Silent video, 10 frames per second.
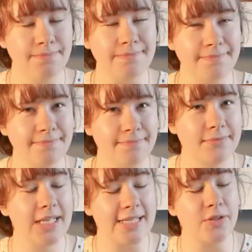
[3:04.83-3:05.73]
out.
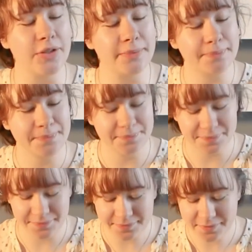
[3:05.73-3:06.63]
It's good.
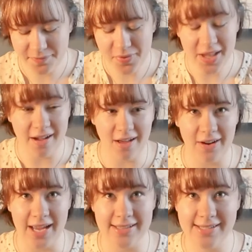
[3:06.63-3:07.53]
All
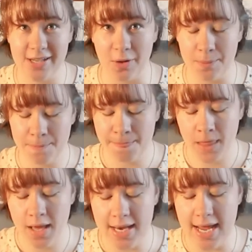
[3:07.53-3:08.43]
right, so
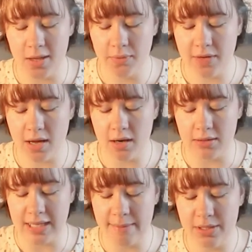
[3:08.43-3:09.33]
now that we've got our
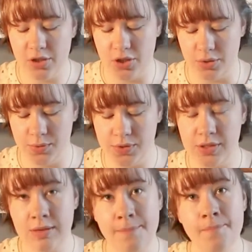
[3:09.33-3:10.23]
lemon
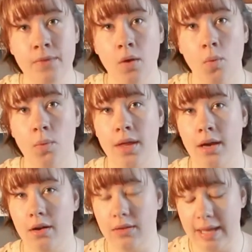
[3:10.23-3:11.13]
juice
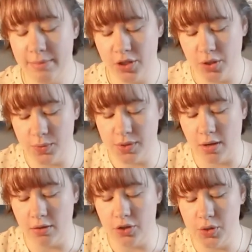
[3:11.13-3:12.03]

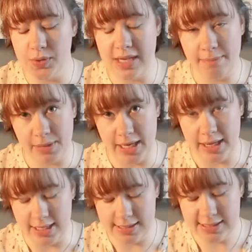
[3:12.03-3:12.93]
all juiced up like
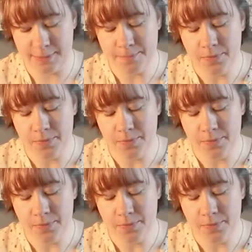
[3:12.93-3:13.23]
this